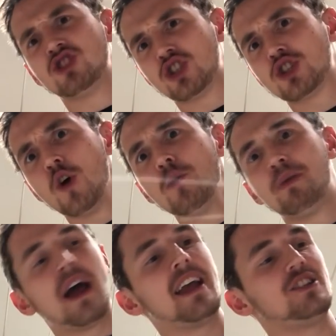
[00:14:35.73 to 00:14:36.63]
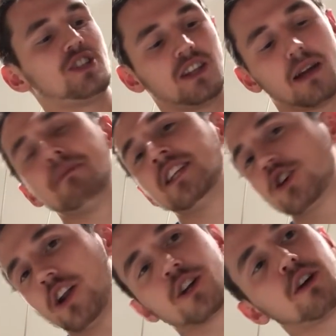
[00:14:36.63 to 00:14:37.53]
super HD, like
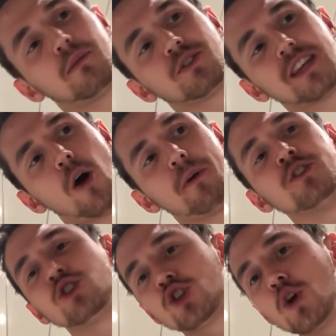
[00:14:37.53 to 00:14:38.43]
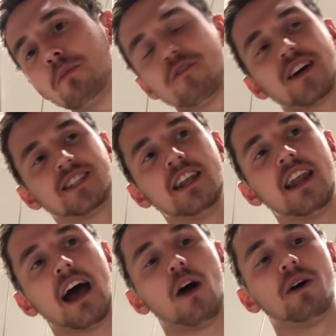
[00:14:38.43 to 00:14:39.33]
Mini's got an incredible setup and super fast
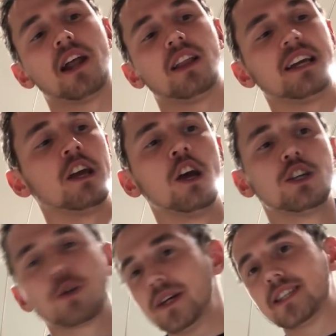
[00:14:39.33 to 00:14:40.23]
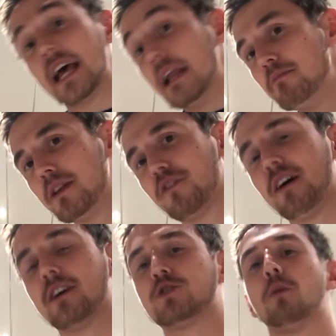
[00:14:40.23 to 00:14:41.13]
internet out in LA. So he sent me the
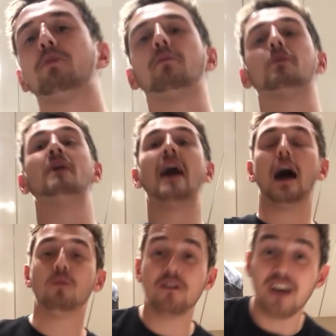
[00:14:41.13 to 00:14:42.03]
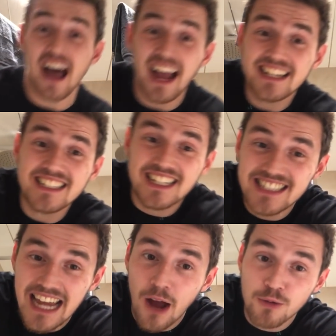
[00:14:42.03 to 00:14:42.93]
files, no problem. However, I need to
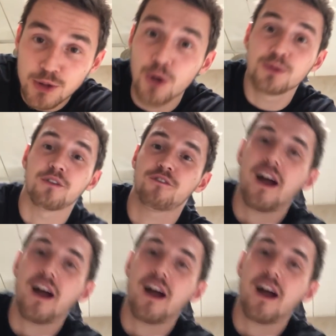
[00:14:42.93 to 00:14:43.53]
download the